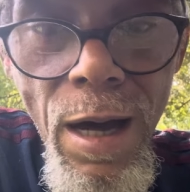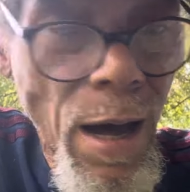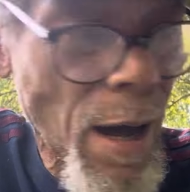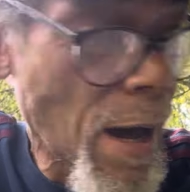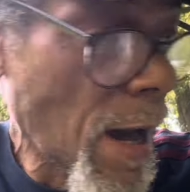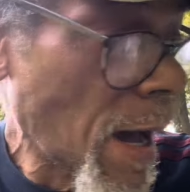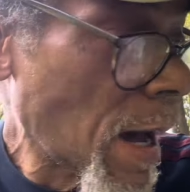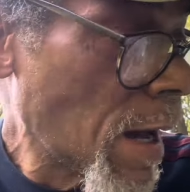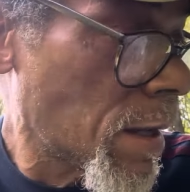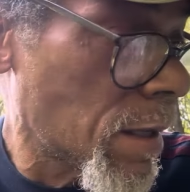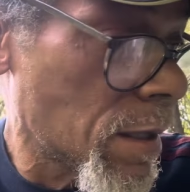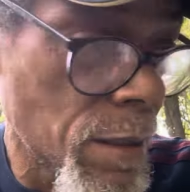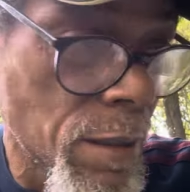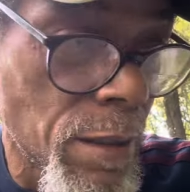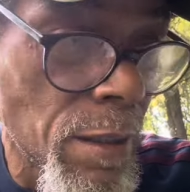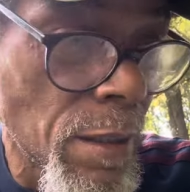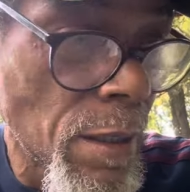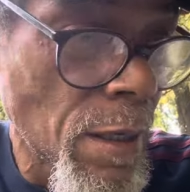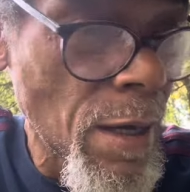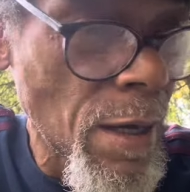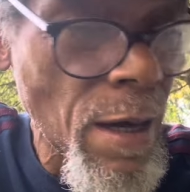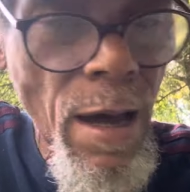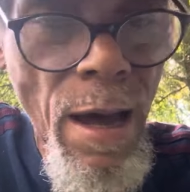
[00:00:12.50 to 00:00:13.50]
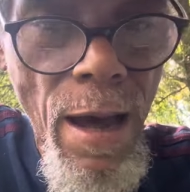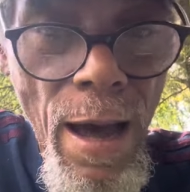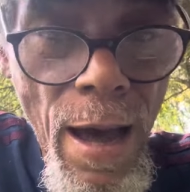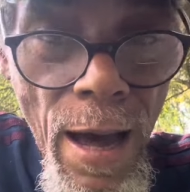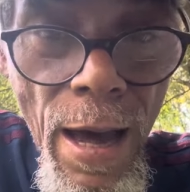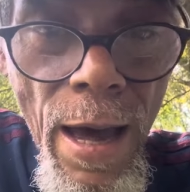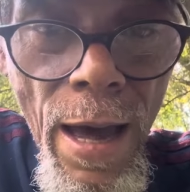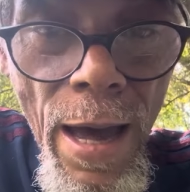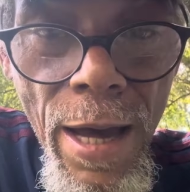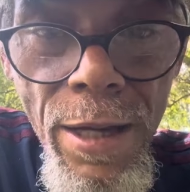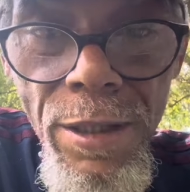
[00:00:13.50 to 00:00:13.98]
I,
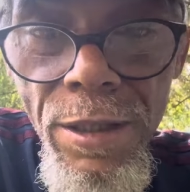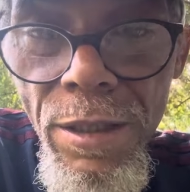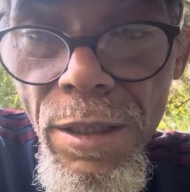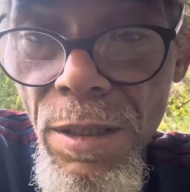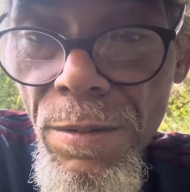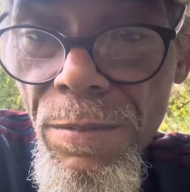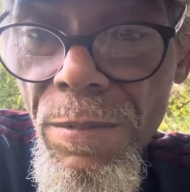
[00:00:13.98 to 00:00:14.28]
I actually